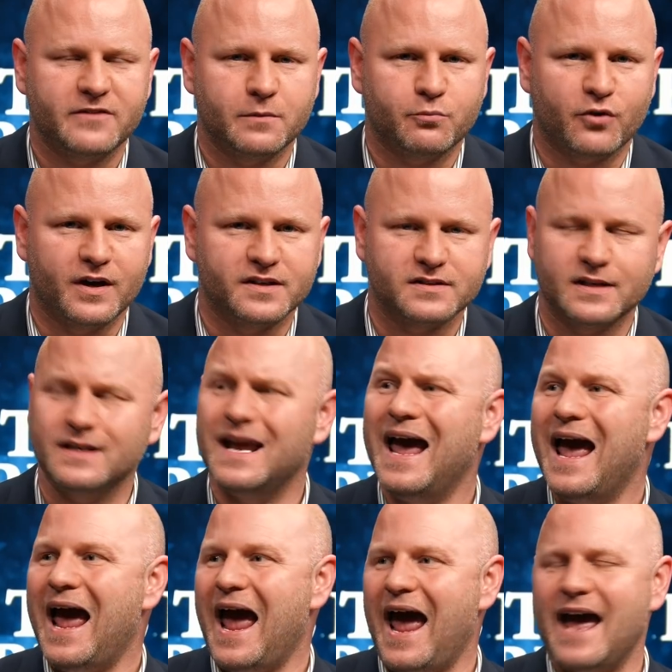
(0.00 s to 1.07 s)
of the president,
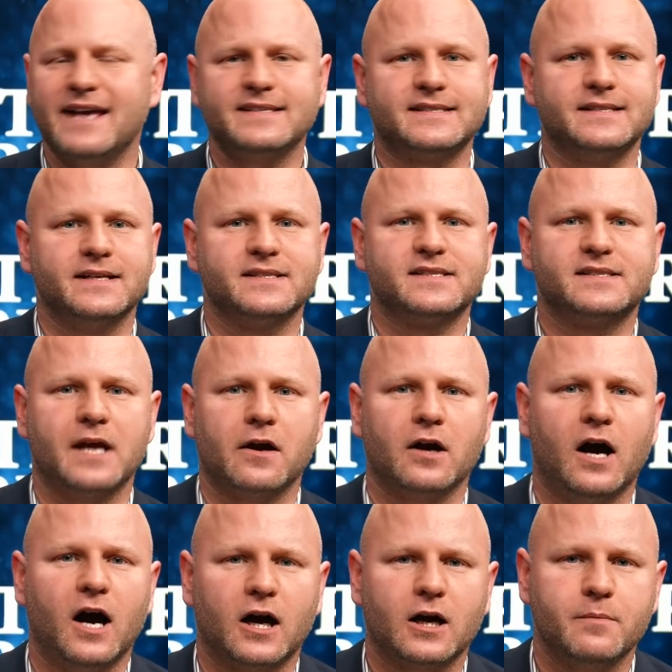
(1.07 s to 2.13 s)
as does
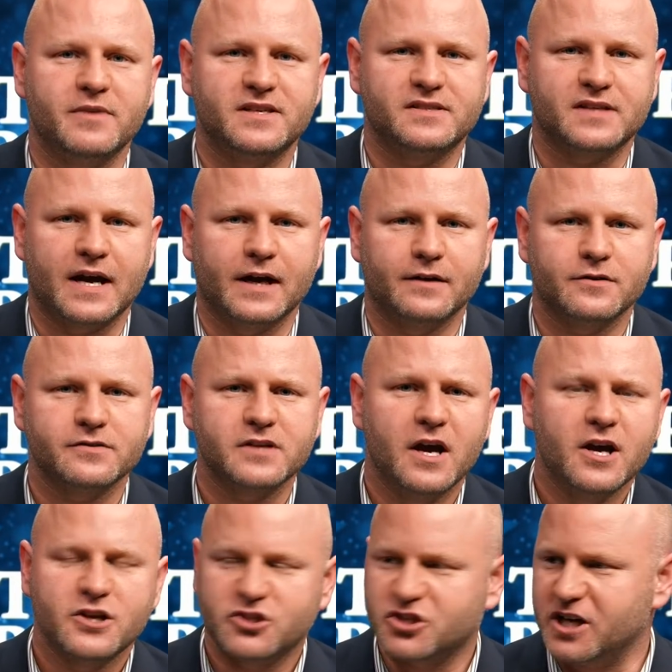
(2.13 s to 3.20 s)
Sarah Huckabee Sanders.
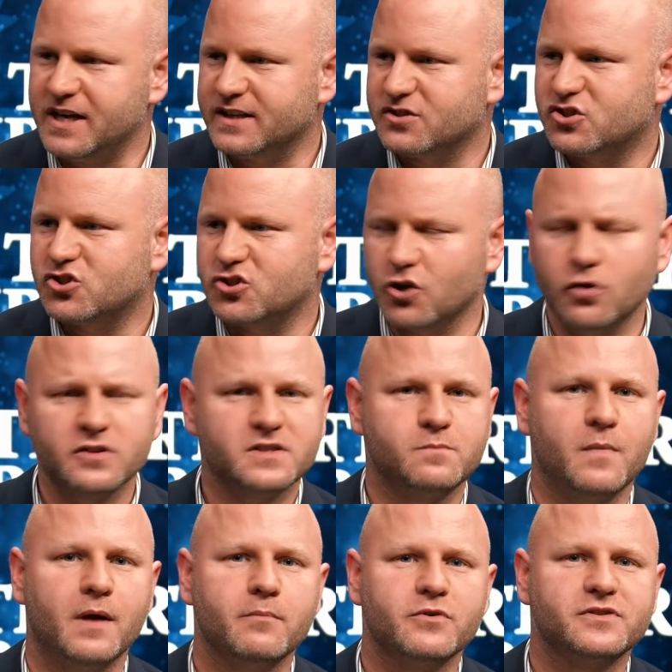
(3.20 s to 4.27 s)
She insults
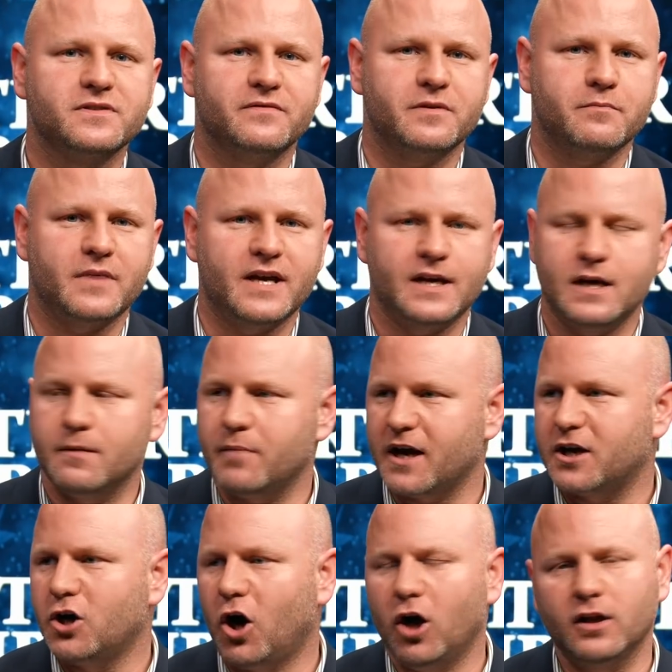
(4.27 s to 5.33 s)
members of the media by
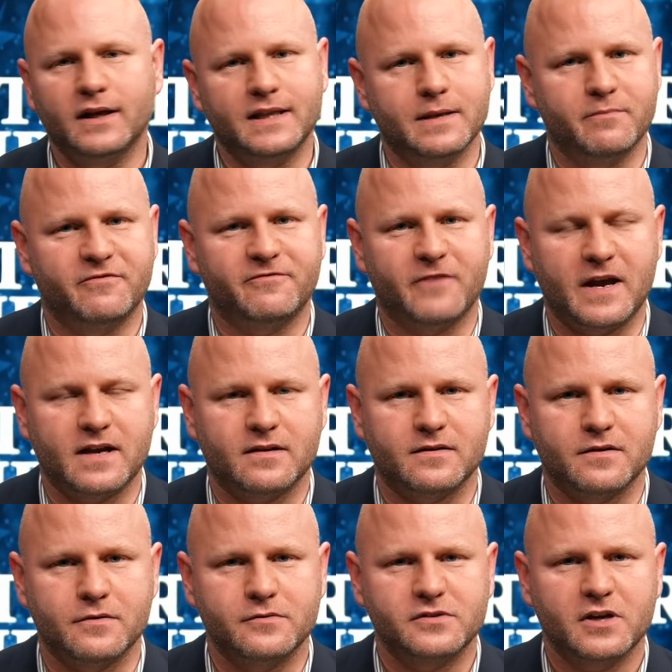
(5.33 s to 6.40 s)
calling them fake
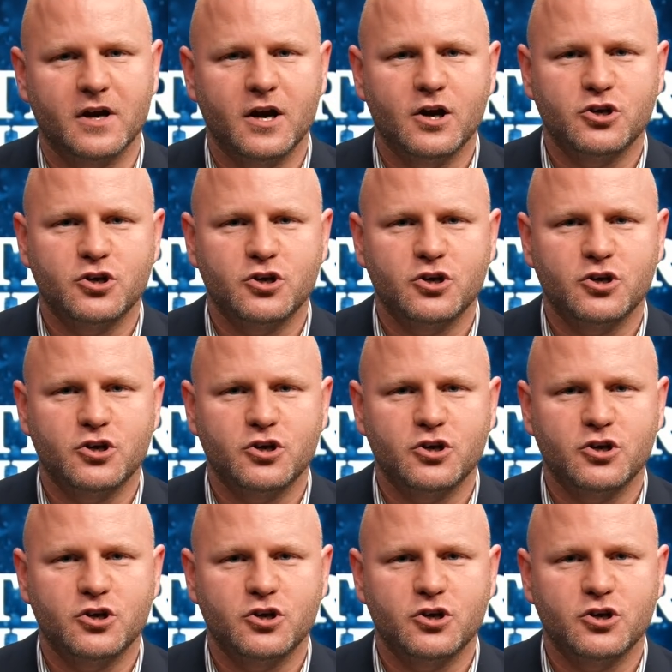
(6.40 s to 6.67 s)
news.